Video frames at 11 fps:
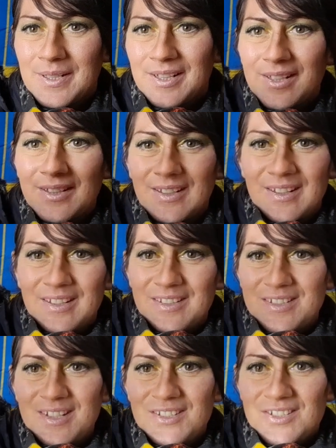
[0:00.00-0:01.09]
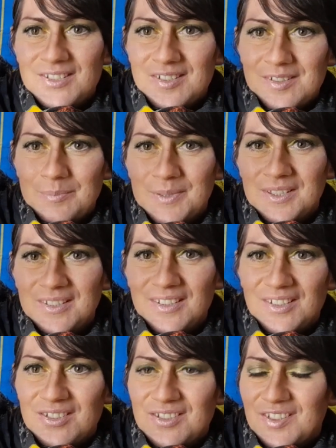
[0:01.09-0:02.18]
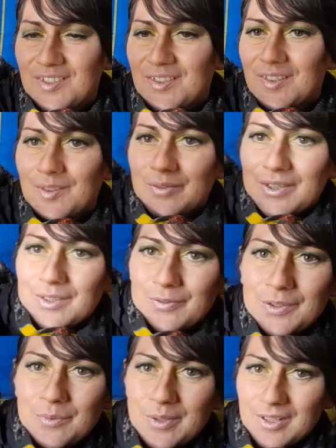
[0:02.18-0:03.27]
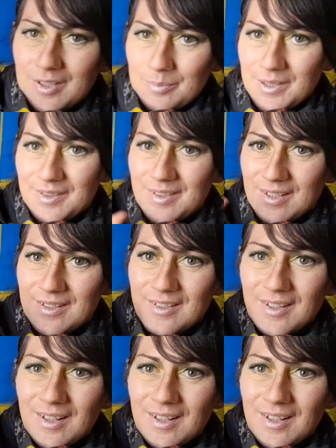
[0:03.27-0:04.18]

pay any attention to the big huge size of it if you're worried about that.